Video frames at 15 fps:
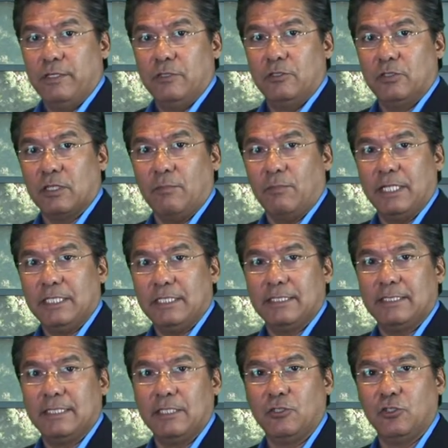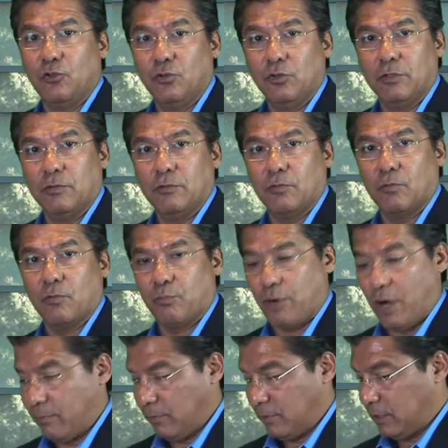somebody just didn't do it
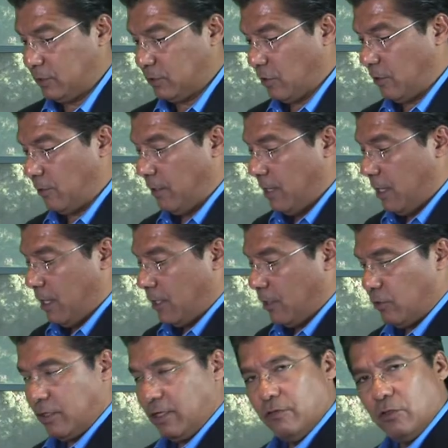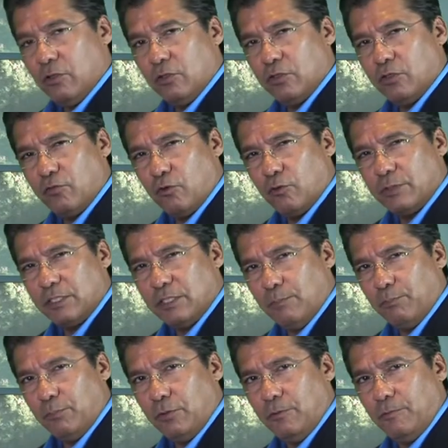properly. So, even though this form's
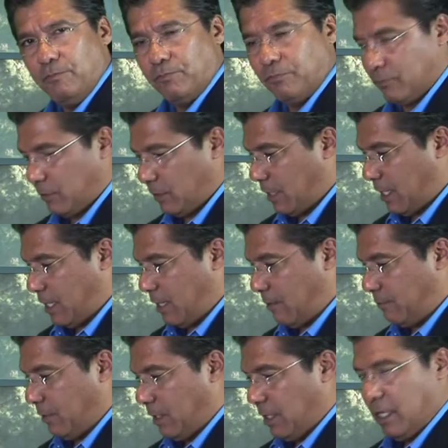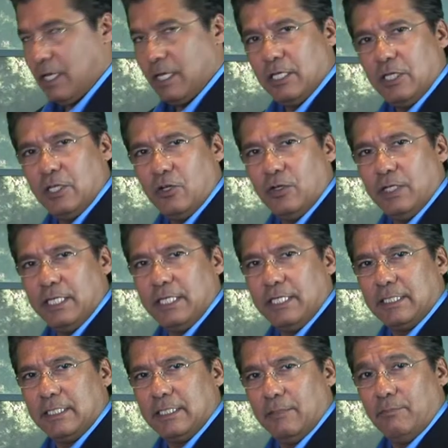simple,
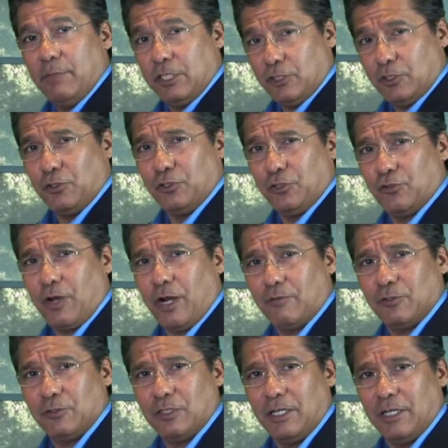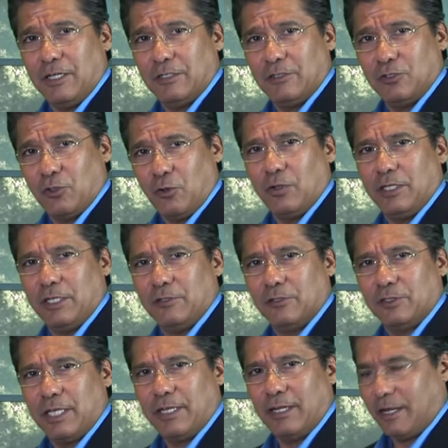it makes sure your drivers totally
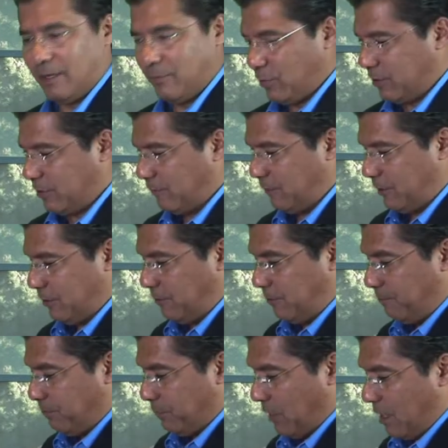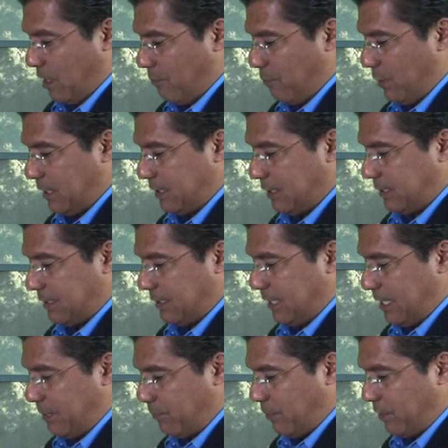understand how to operate their vehicle, but
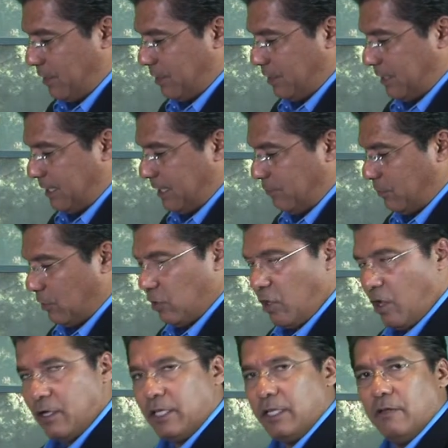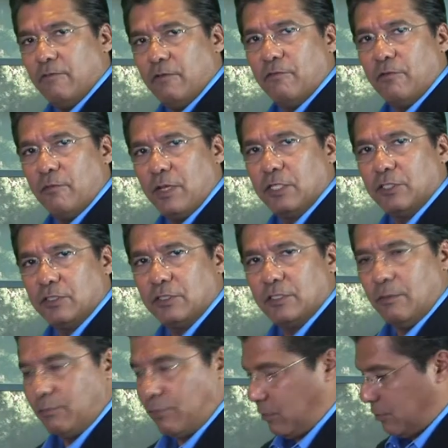keep the logging of information
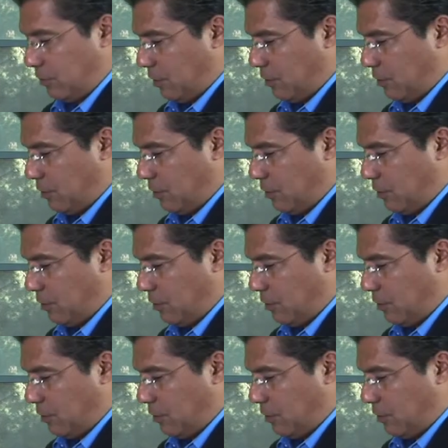simple.